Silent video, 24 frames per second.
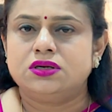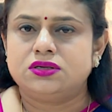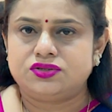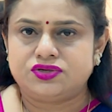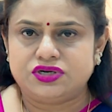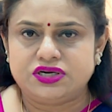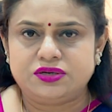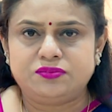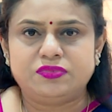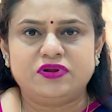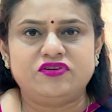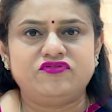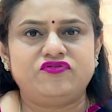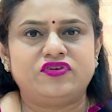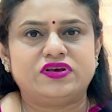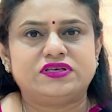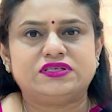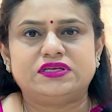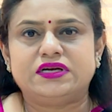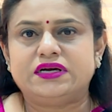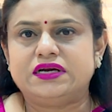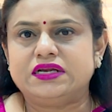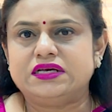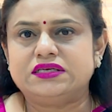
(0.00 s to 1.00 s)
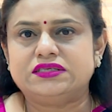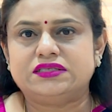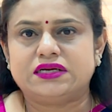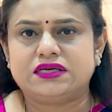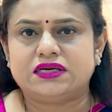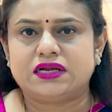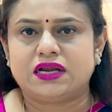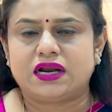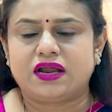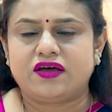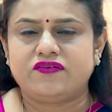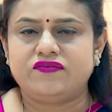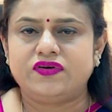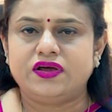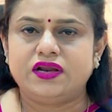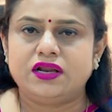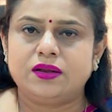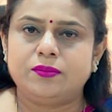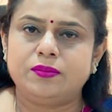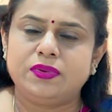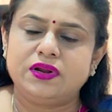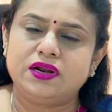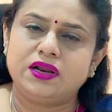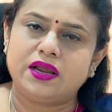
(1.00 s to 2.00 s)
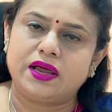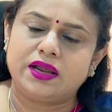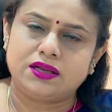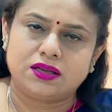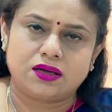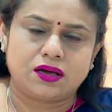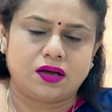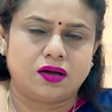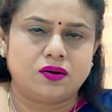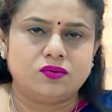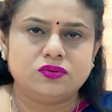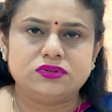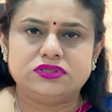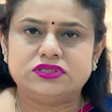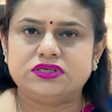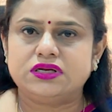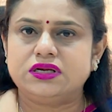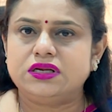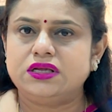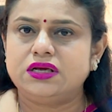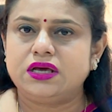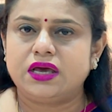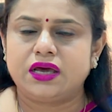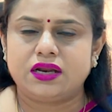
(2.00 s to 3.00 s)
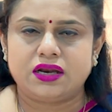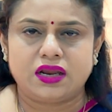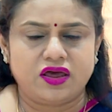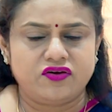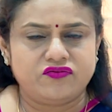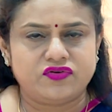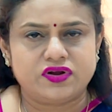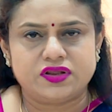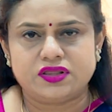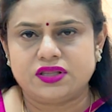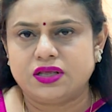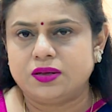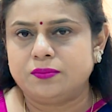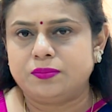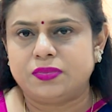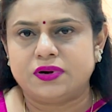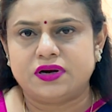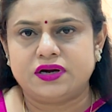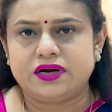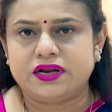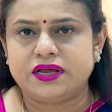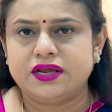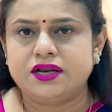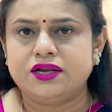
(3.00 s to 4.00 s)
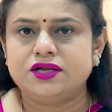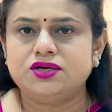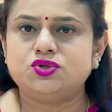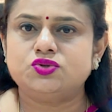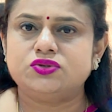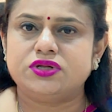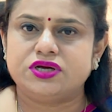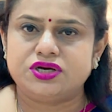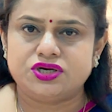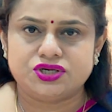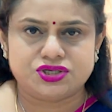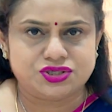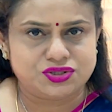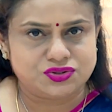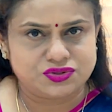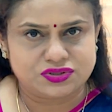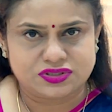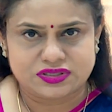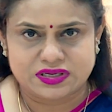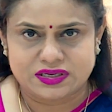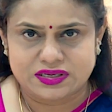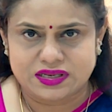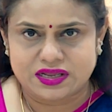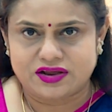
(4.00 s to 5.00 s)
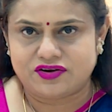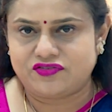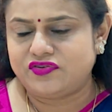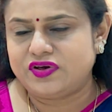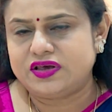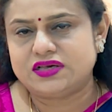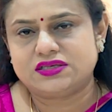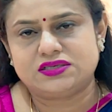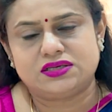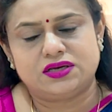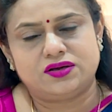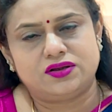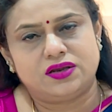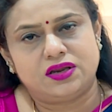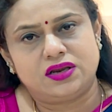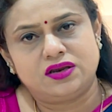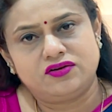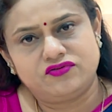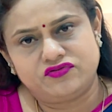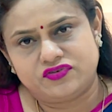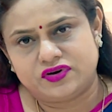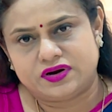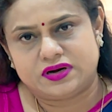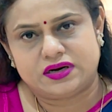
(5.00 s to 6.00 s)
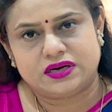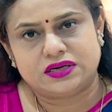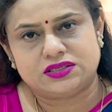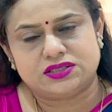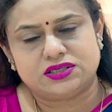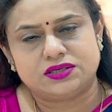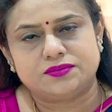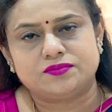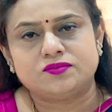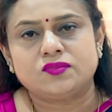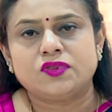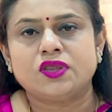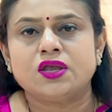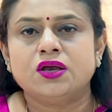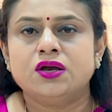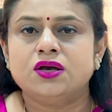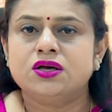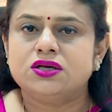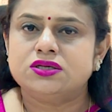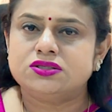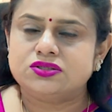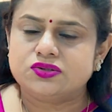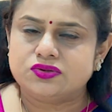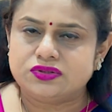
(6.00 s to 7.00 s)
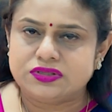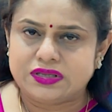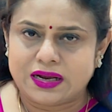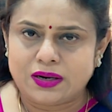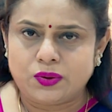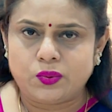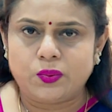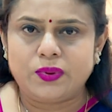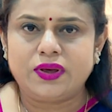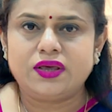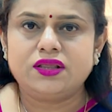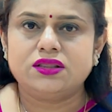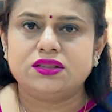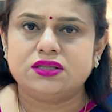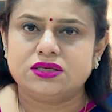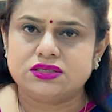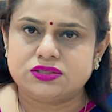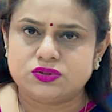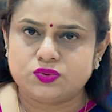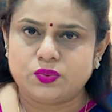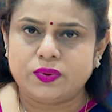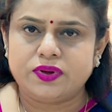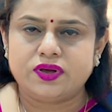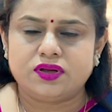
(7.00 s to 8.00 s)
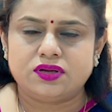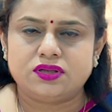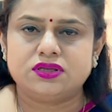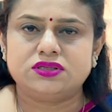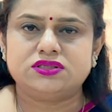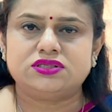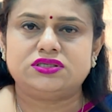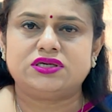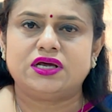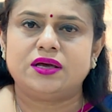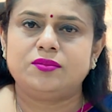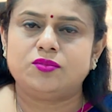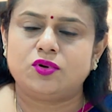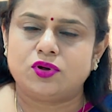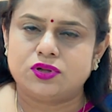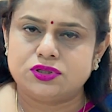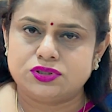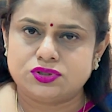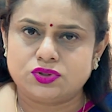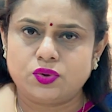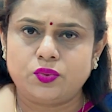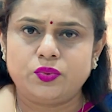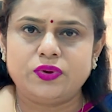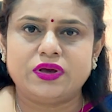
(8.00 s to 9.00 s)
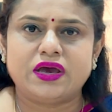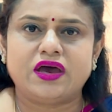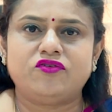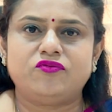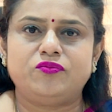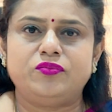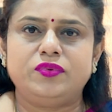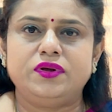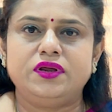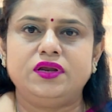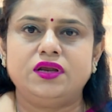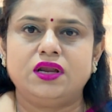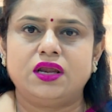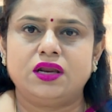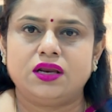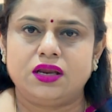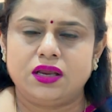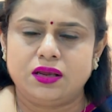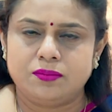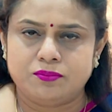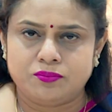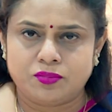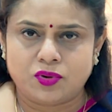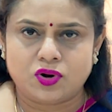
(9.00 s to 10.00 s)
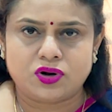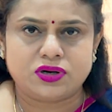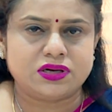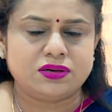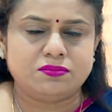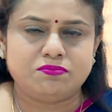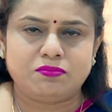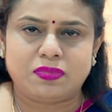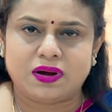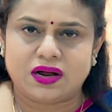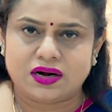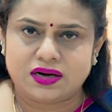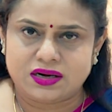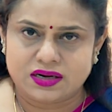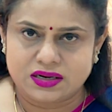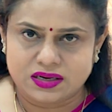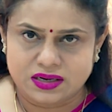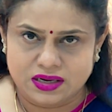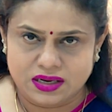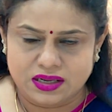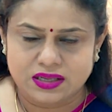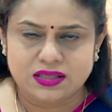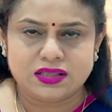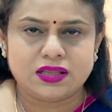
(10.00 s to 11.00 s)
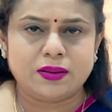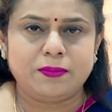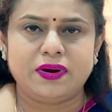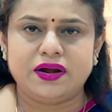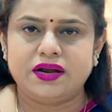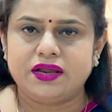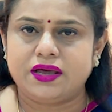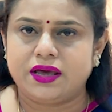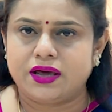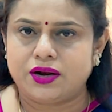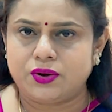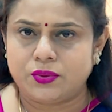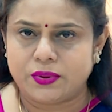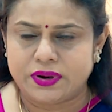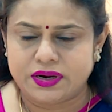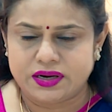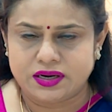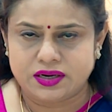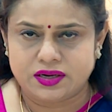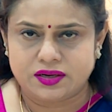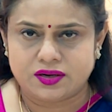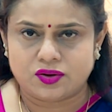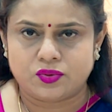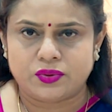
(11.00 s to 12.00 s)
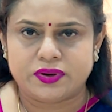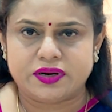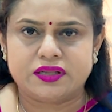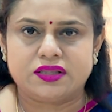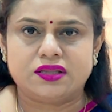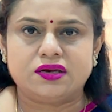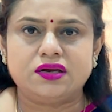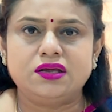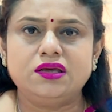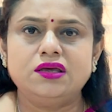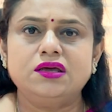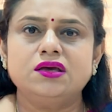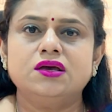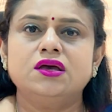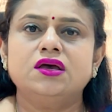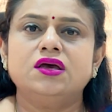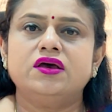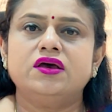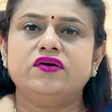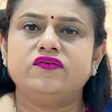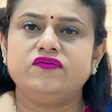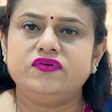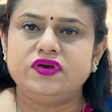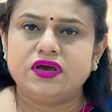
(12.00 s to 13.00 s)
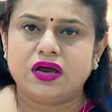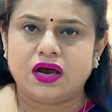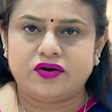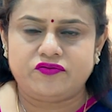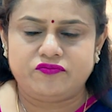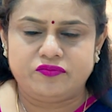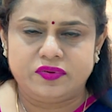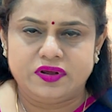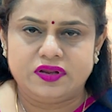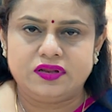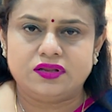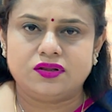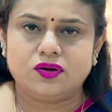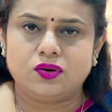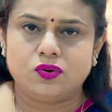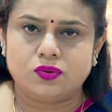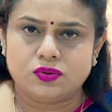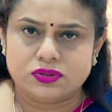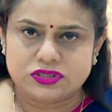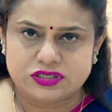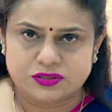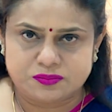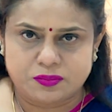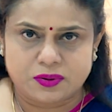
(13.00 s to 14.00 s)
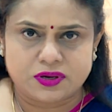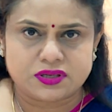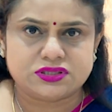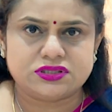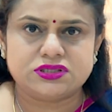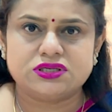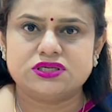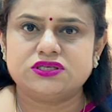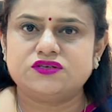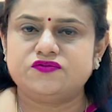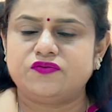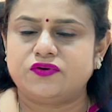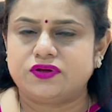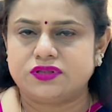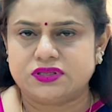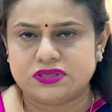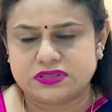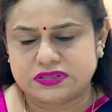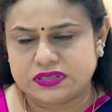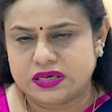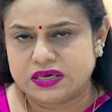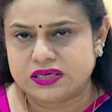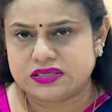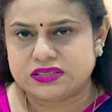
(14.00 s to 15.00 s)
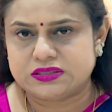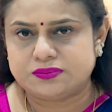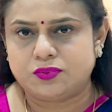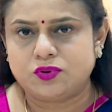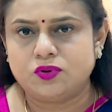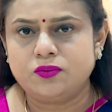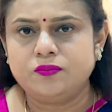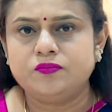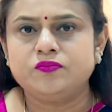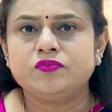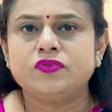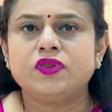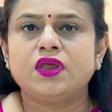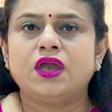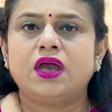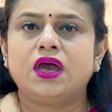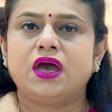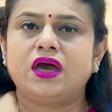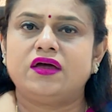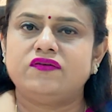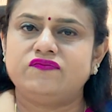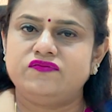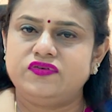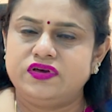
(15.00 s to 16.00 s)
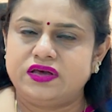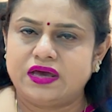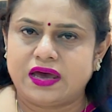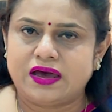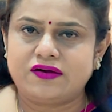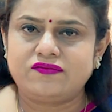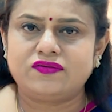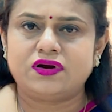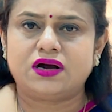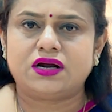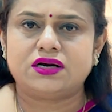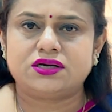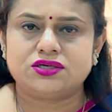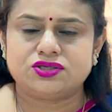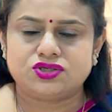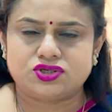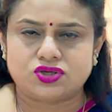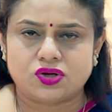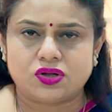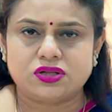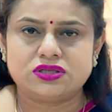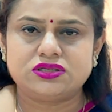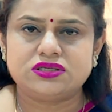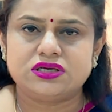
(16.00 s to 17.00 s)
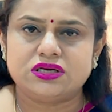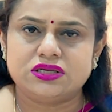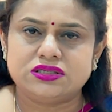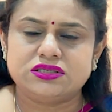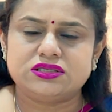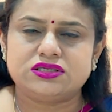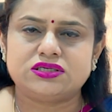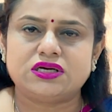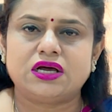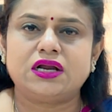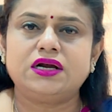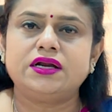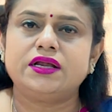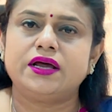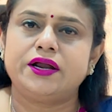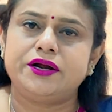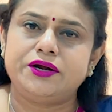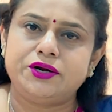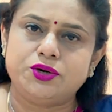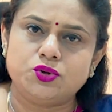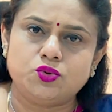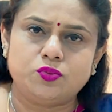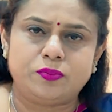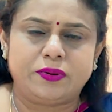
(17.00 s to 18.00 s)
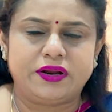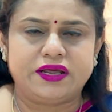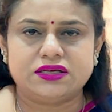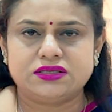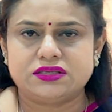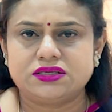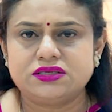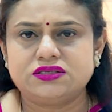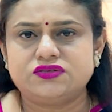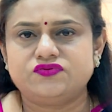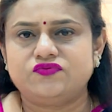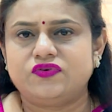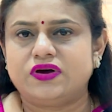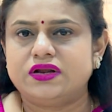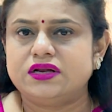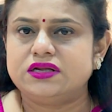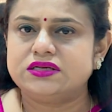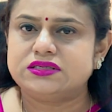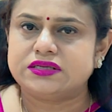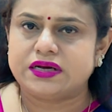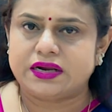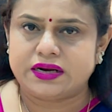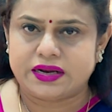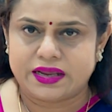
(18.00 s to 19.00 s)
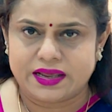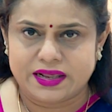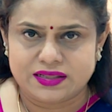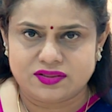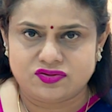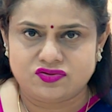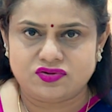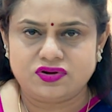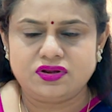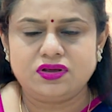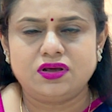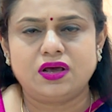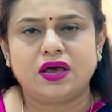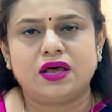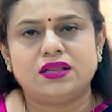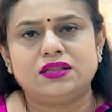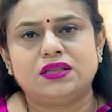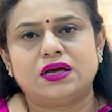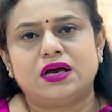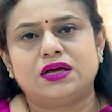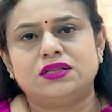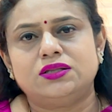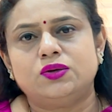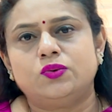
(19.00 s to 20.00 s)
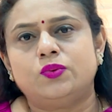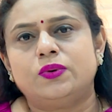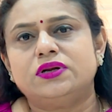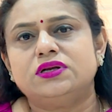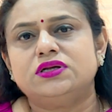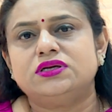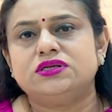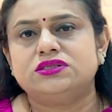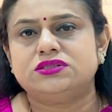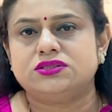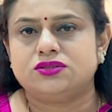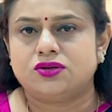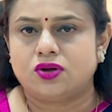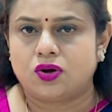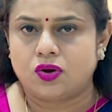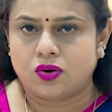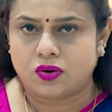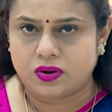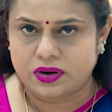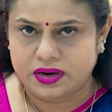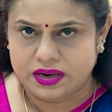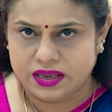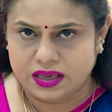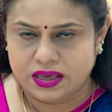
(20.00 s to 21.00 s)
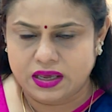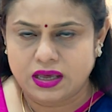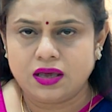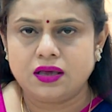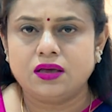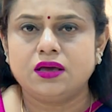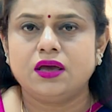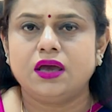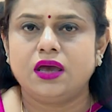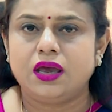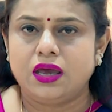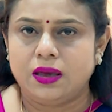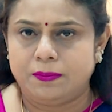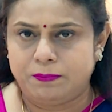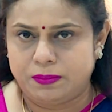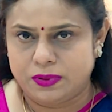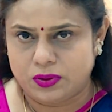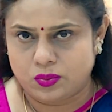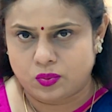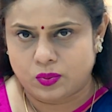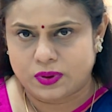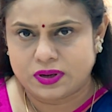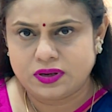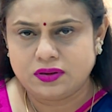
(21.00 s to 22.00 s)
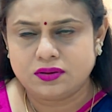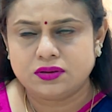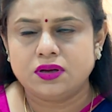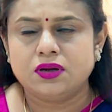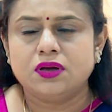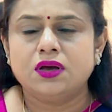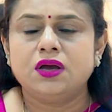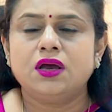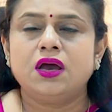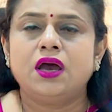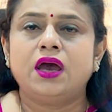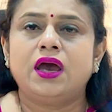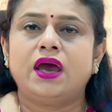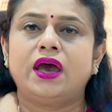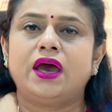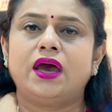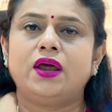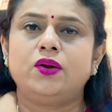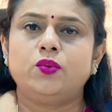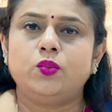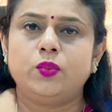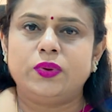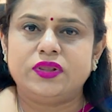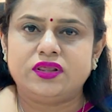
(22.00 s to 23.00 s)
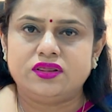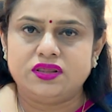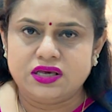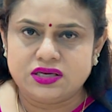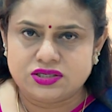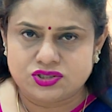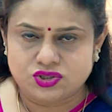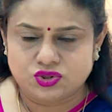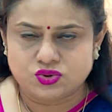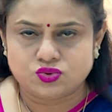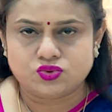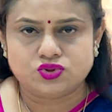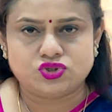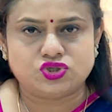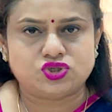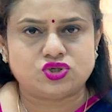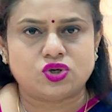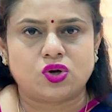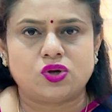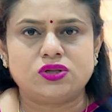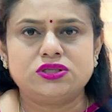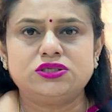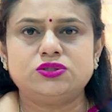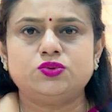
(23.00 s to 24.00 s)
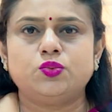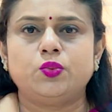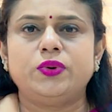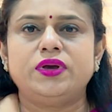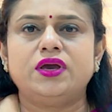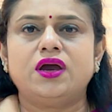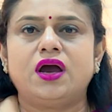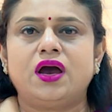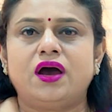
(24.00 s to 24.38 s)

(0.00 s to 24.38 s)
treatment facilities that are available and the counseling and everything pertaining to the issues that they are facing in fertility. So that way, this time also we have been an important partner in the Medicare 2023. We are being the gold sponsors for this Expo, and we have our stalls installed at two places. One is at L3 and the other one is in Hall A, AP1. And with these two stalls, we